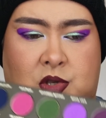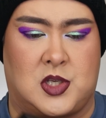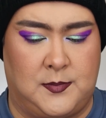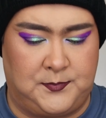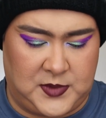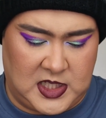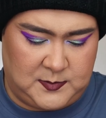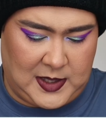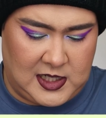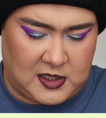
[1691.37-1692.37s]
So this
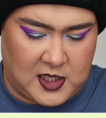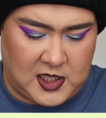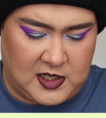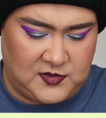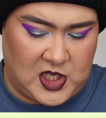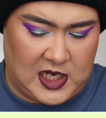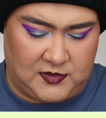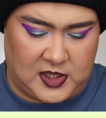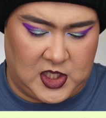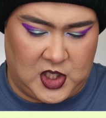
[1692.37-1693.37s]
palette kind of gives you
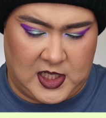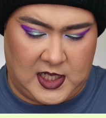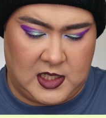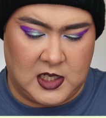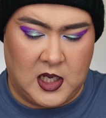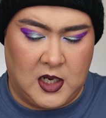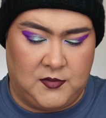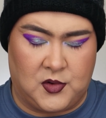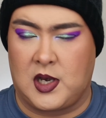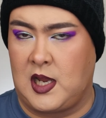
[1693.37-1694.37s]
everything you need
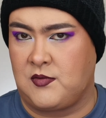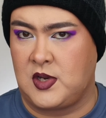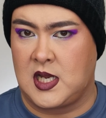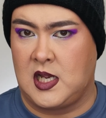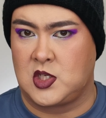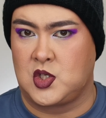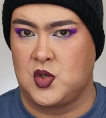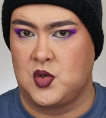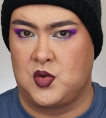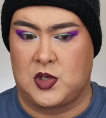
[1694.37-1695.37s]
for an everyday
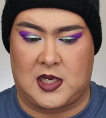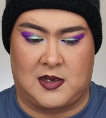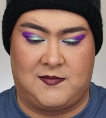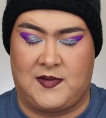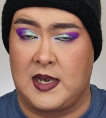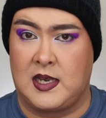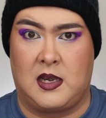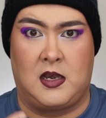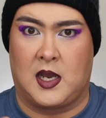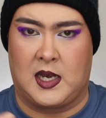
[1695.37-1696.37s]
to like a fun
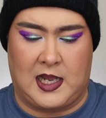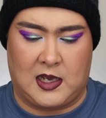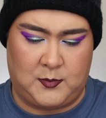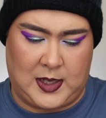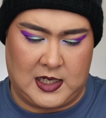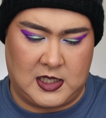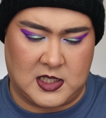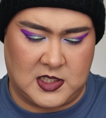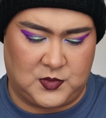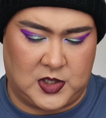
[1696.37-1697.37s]
night out palette
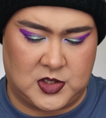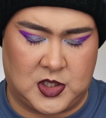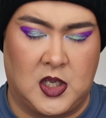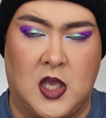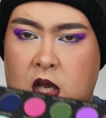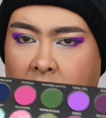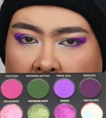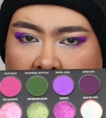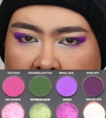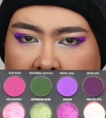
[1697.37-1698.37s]
as well. So you
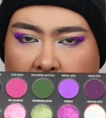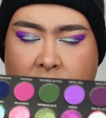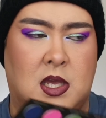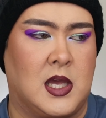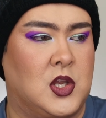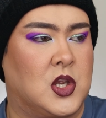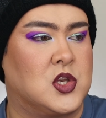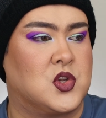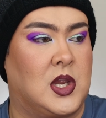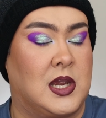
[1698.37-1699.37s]
can travel with it and you can
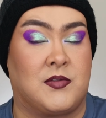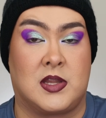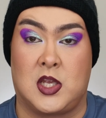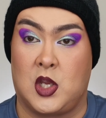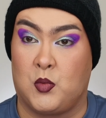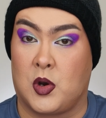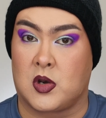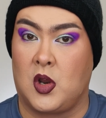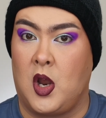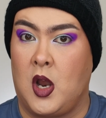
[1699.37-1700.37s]
do everything you want
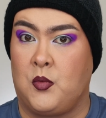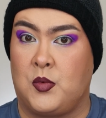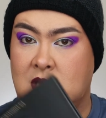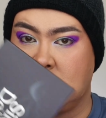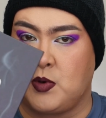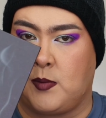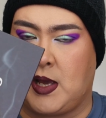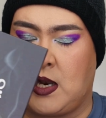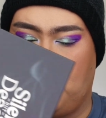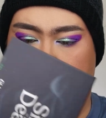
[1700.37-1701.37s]
with this one
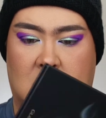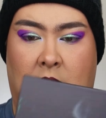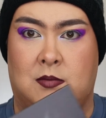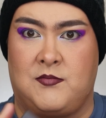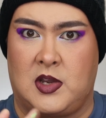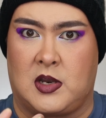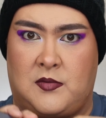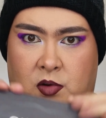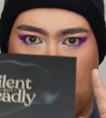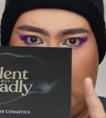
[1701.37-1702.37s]
palette, which I'm
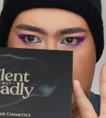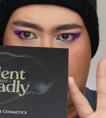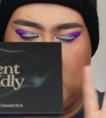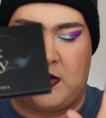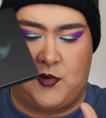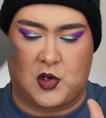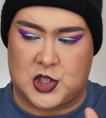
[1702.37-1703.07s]
very excited for.